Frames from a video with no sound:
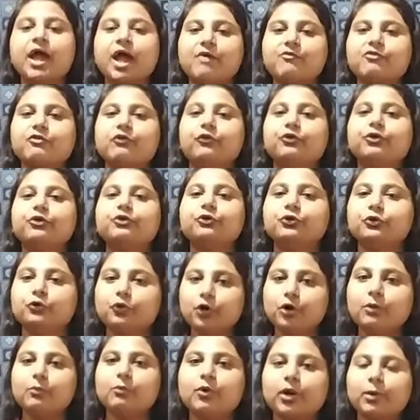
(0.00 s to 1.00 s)
If you wanted to
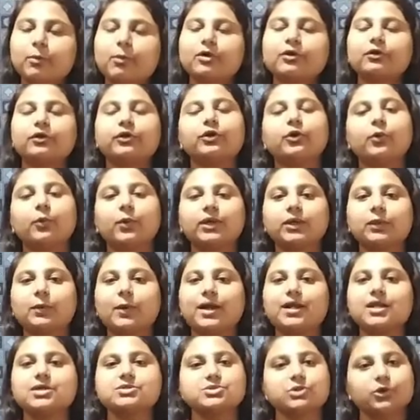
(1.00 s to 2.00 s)
know more about our innovative
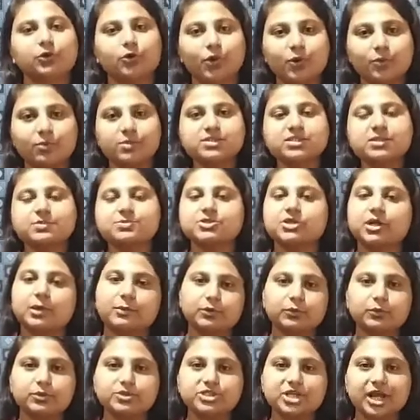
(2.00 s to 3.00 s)
ideas, you can always
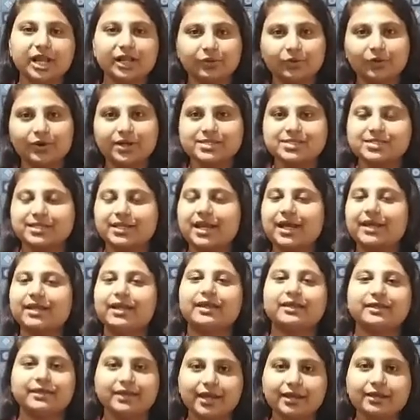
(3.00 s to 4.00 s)
subscribe to our channel called
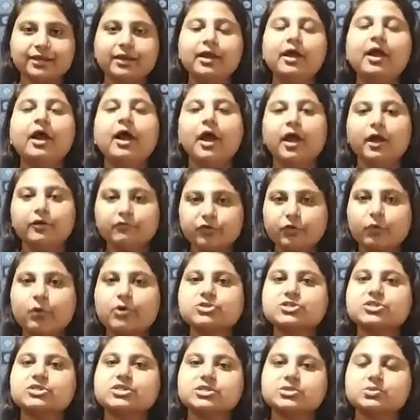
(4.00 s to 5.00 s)
ZIIEI. If you're
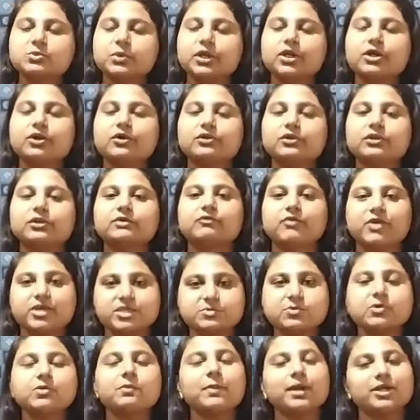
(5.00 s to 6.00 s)
watching this video on the
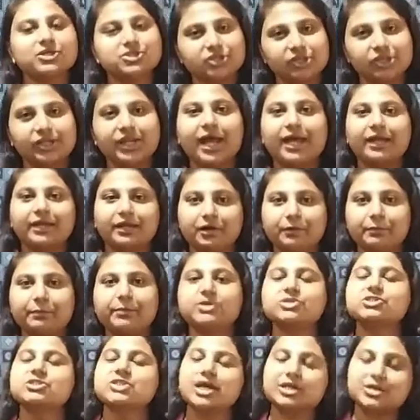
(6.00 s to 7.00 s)
Facebook, make sure you like our
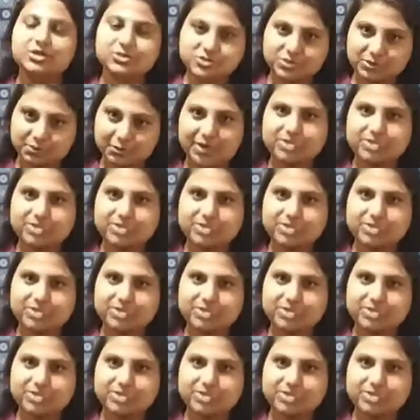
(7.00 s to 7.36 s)
page. Thank you so